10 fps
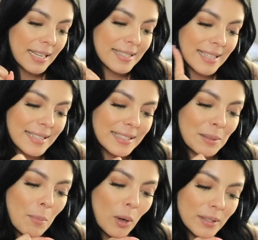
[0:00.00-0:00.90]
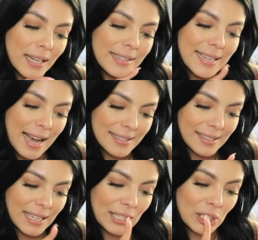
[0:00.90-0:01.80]
It says it's a
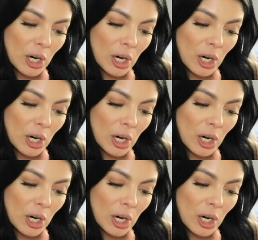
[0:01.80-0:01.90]
multitasking